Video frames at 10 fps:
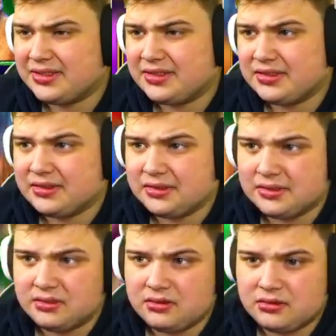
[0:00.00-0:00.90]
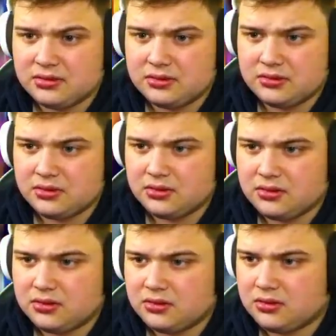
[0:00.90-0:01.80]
[no speech]